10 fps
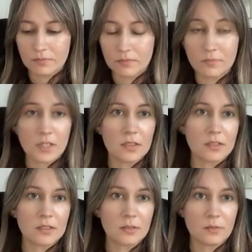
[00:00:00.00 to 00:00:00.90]

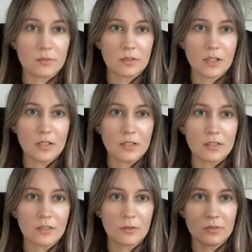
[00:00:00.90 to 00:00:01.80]
that's
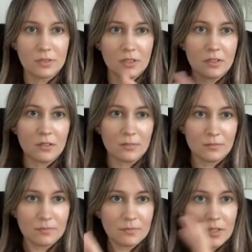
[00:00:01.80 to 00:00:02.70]
on the
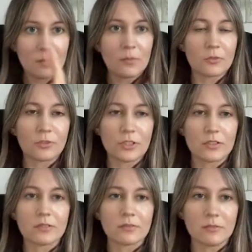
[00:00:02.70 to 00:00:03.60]

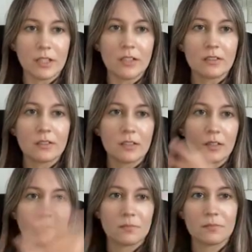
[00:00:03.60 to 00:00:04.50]
emotional, right? Like
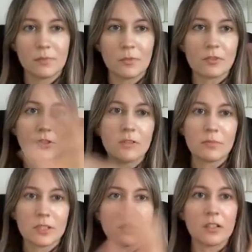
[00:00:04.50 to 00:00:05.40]
emotion
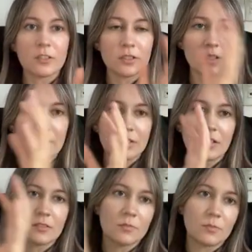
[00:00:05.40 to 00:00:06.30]
plus logic, and
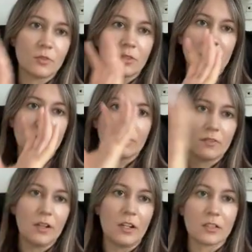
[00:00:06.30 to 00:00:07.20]
that's more like on
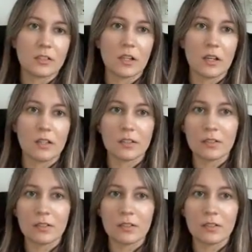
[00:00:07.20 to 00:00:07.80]
feeling side.